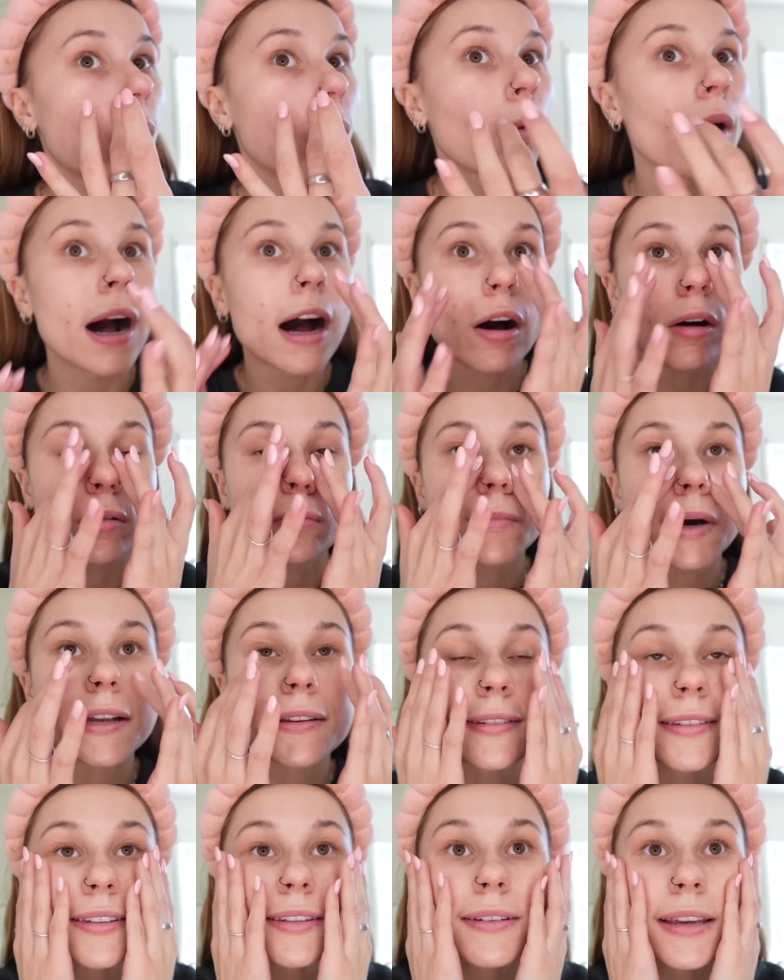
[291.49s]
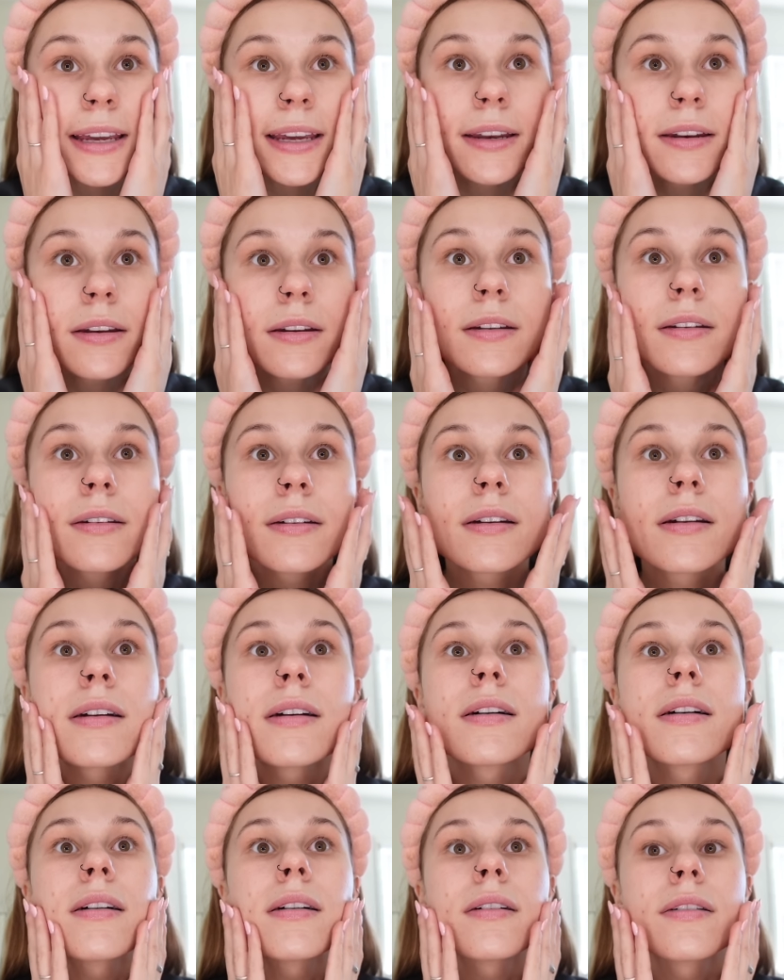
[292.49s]
Wow, my skin
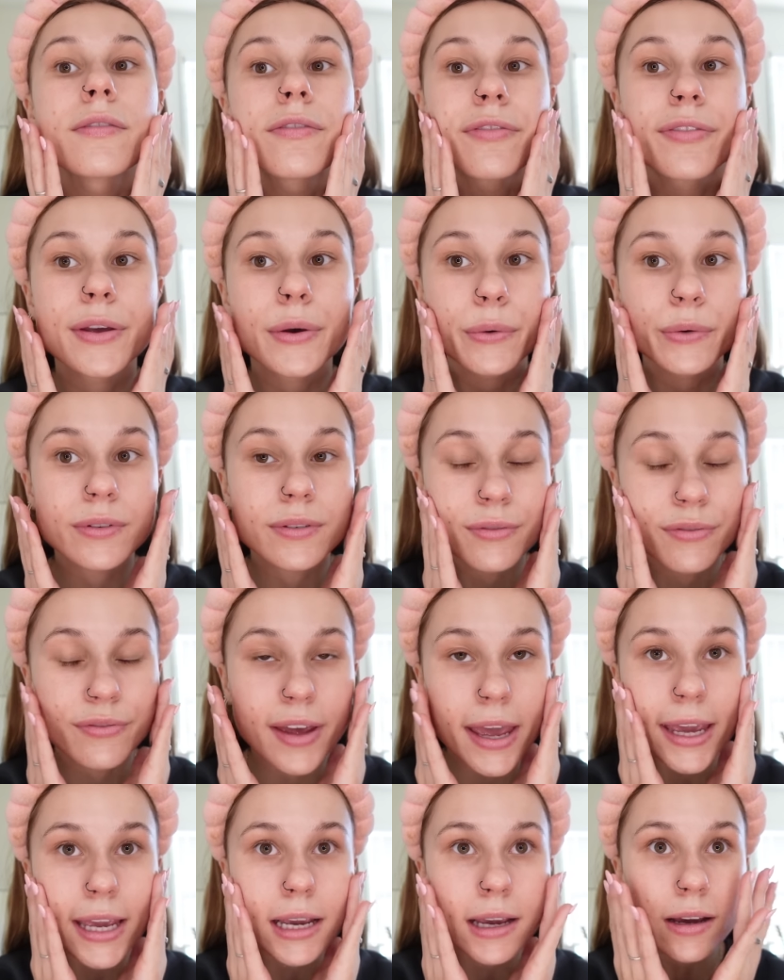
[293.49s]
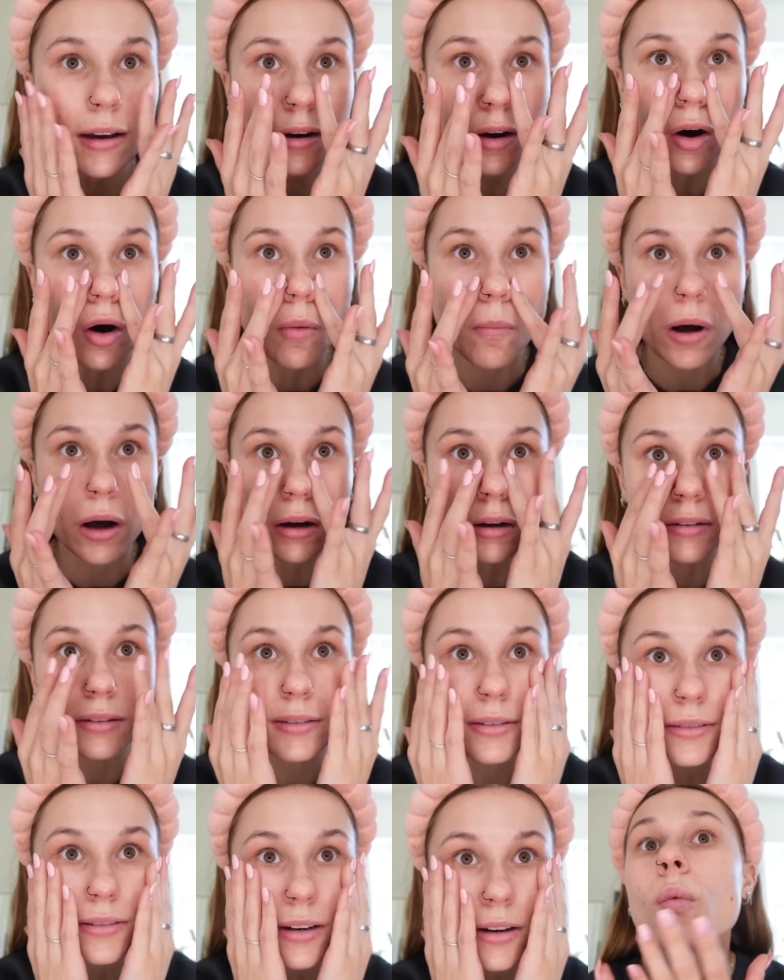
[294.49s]
feels fake
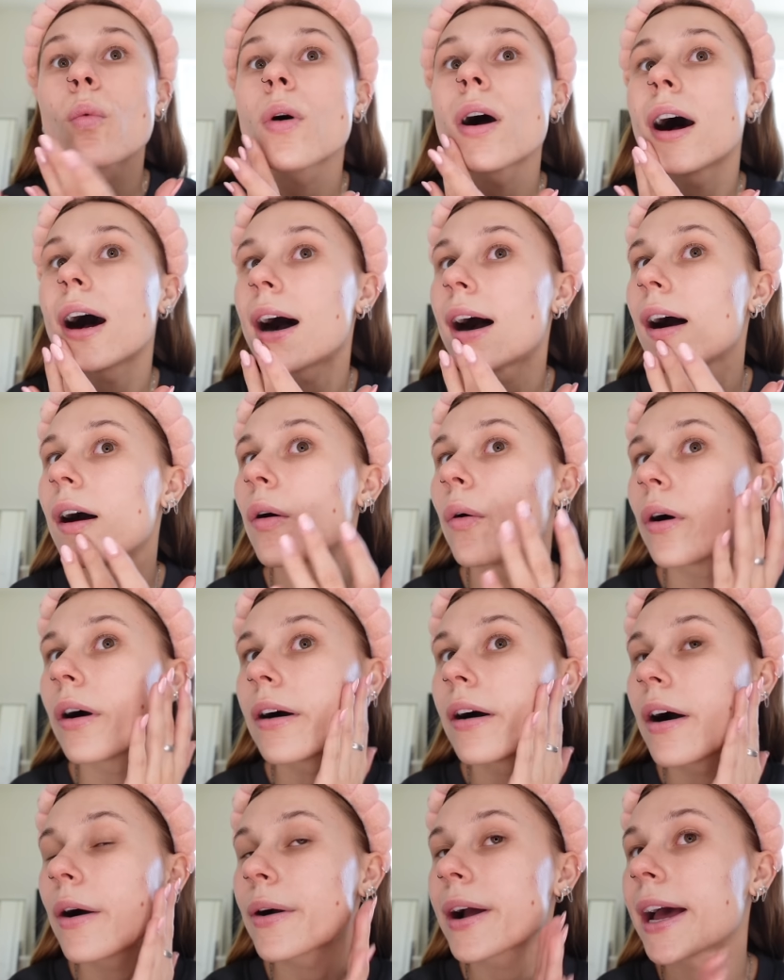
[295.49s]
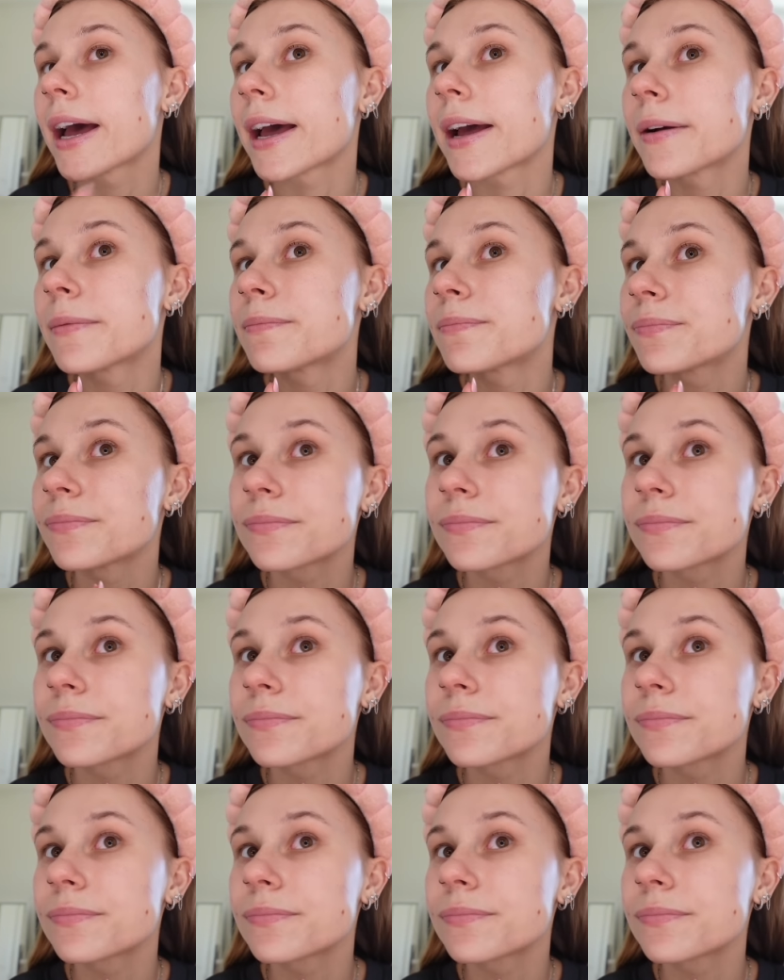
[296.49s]
almost. Wow, okay.